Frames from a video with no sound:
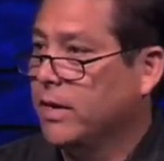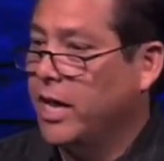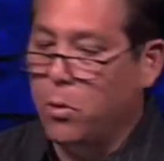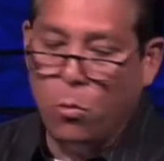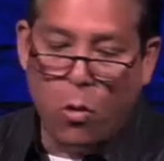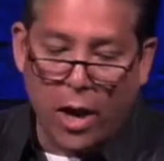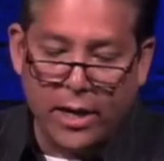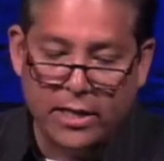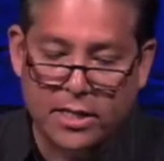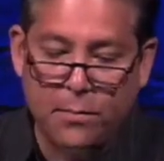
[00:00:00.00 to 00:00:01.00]
He
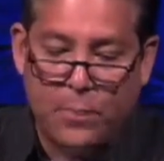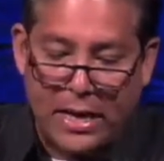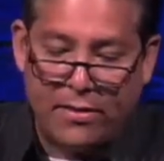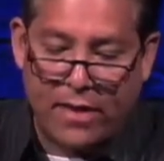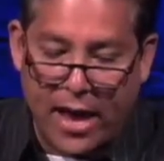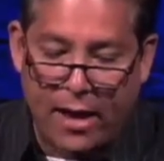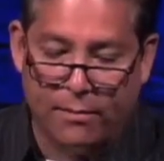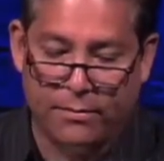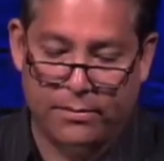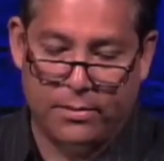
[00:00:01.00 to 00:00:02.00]
wanted to be them.
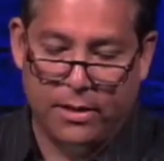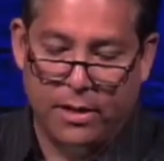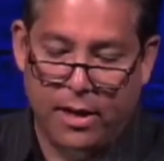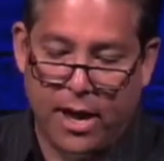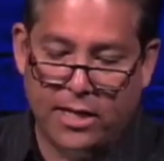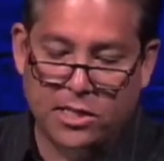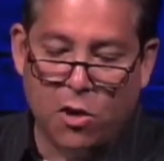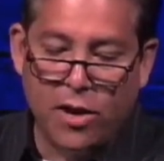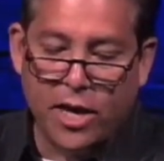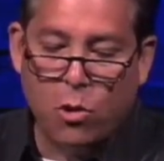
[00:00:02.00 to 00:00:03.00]
And
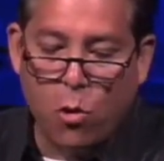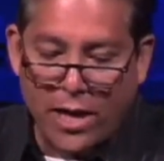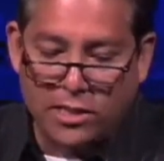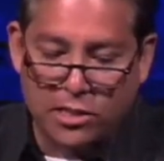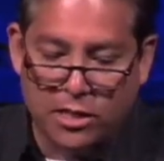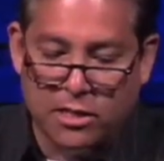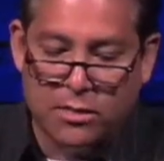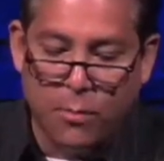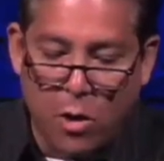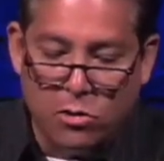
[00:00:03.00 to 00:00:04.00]
so he questions
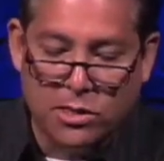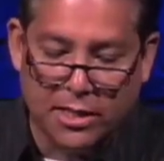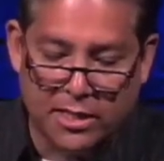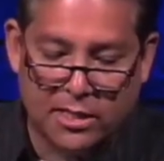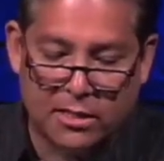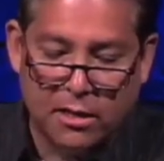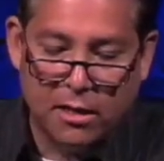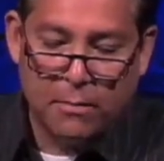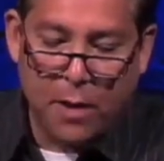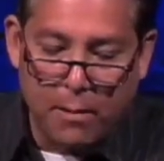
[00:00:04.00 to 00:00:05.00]
Moses
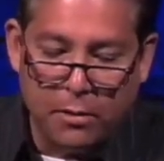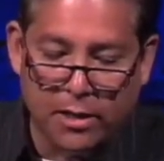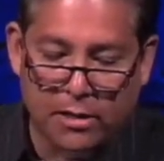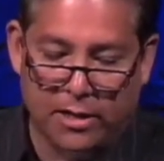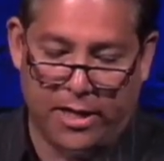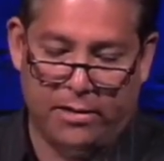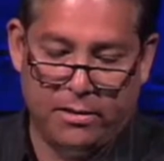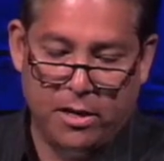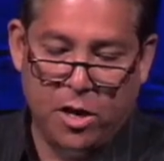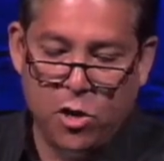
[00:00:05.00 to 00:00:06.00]
publicly.
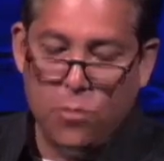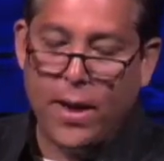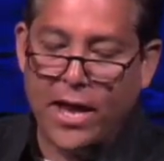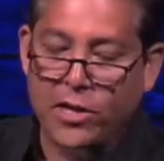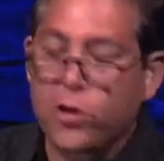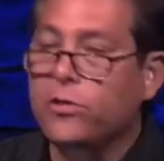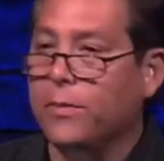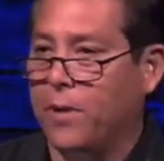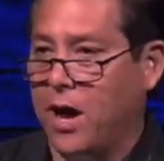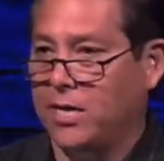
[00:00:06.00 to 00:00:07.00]
"Who made you the
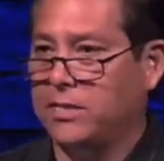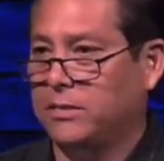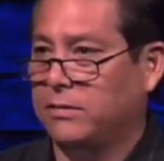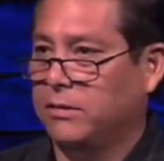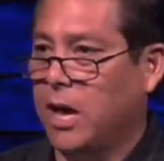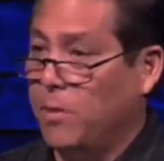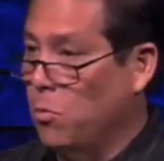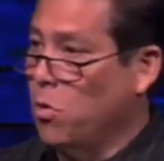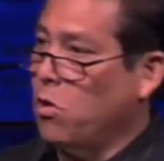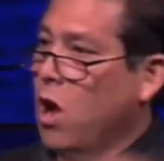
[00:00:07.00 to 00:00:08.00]
boss? I mean,
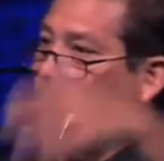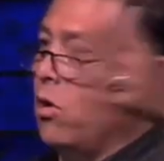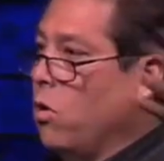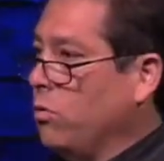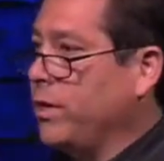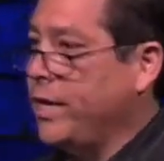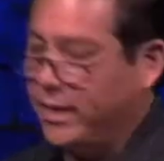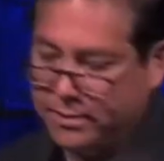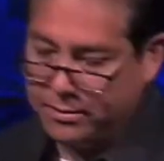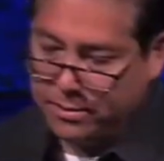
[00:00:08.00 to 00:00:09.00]
we're all holy.
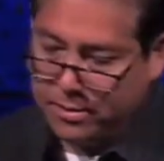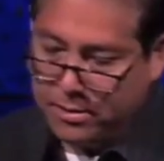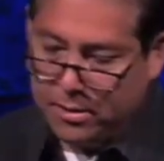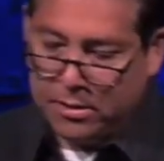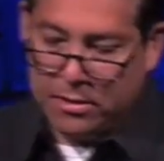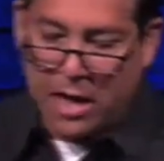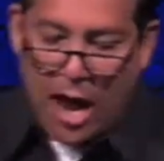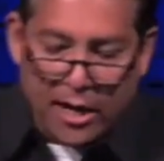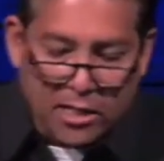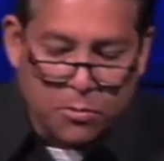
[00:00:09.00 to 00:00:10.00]

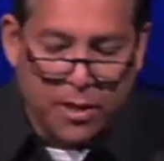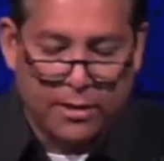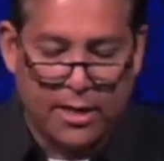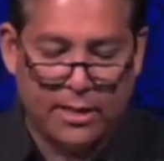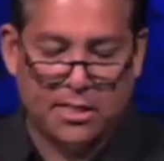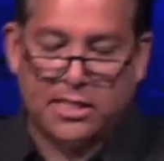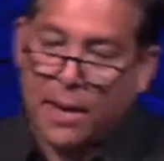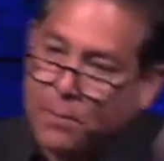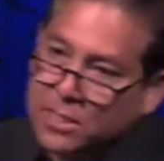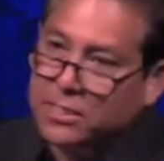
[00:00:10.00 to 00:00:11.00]
God is with us.
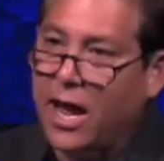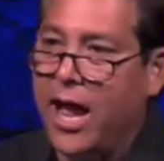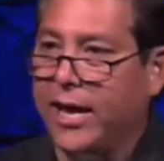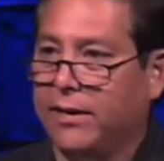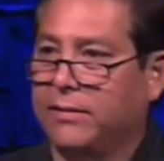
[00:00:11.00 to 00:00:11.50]
Step aside.